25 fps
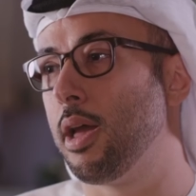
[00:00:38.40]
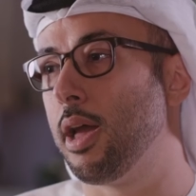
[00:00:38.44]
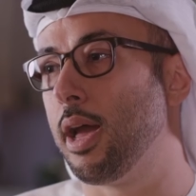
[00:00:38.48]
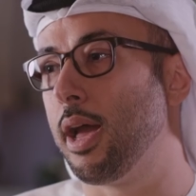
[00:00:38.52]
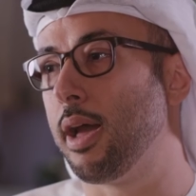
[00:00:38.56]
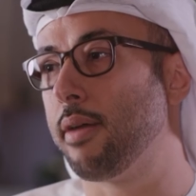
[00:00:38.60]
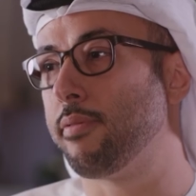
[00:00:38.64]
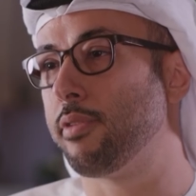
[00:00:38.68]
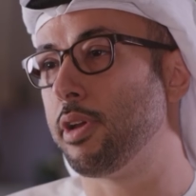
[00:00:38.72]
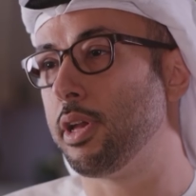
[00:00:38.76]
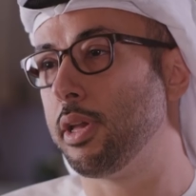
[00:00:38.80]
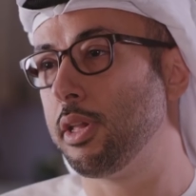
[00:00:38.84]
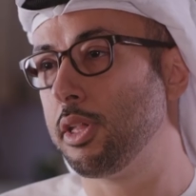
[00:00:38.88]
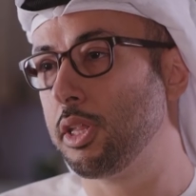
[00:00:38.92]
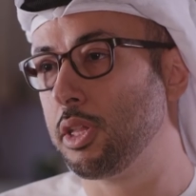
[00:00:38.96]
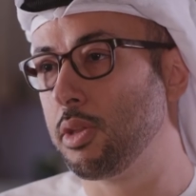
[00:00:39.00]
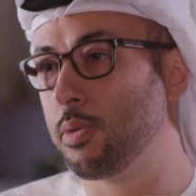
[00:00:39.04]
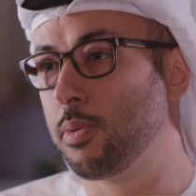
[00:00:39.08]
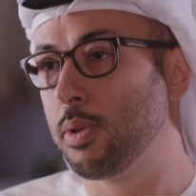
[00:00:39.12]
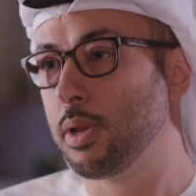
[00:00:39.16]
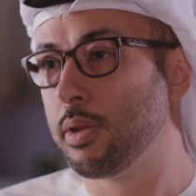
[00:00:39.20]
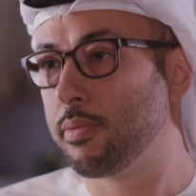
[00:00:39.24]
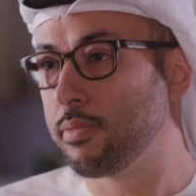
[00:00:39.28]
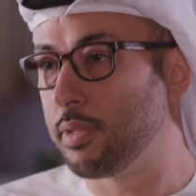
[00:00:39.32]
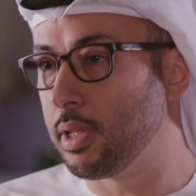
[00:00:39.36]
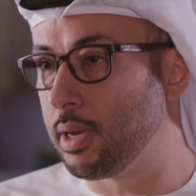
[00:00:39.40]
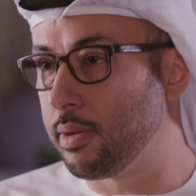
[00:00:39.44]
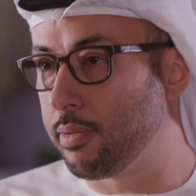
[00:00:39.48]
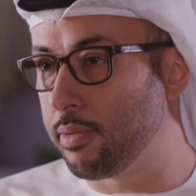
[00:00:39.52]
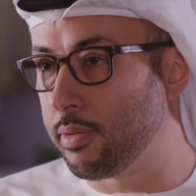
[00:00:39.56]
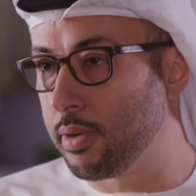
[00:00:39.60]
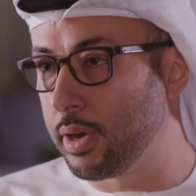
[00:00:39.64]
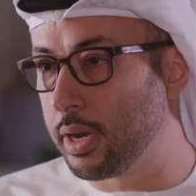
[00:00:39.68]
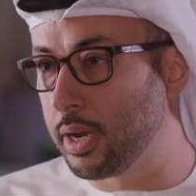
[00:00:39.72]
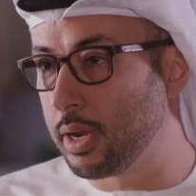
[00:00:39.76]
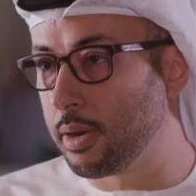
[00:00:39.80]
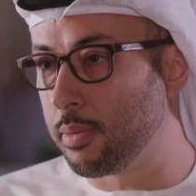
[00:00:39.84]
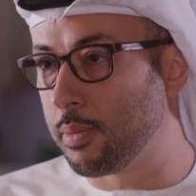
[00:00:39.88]
have a history of
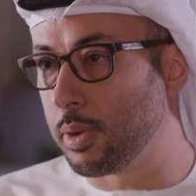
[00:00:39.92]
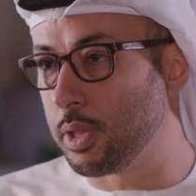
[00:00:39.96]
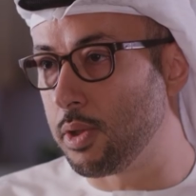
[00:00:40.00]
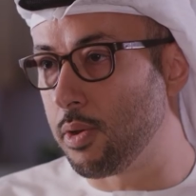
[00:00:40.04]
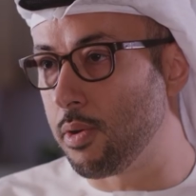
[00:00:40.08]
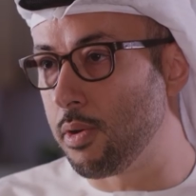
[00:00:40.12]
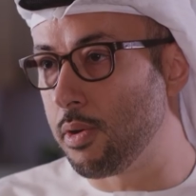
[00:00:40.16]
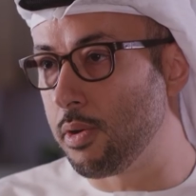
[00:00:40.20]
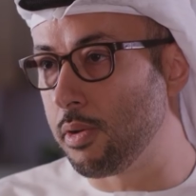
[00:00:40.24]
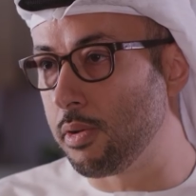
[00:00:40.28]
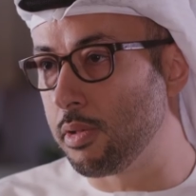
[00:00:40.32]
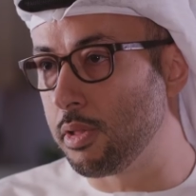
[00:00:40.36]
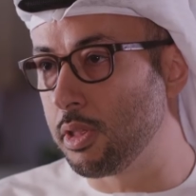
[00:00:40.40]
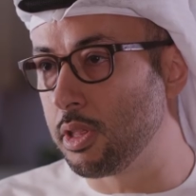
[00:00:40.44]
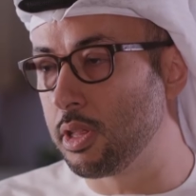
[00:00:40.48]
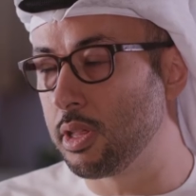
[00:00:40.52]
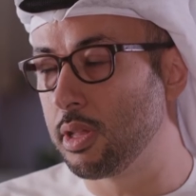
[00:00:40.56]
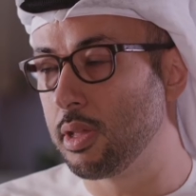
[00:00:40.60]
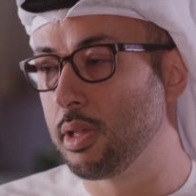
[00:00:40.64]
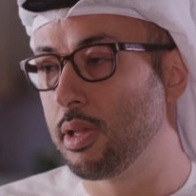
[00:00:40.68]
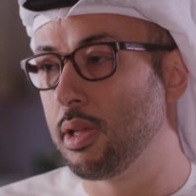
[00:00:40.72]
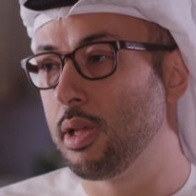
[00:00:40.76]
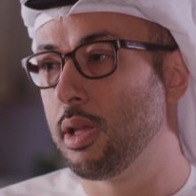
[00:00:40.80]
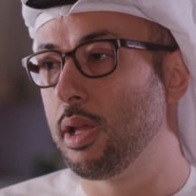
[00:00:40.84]
delivering returns,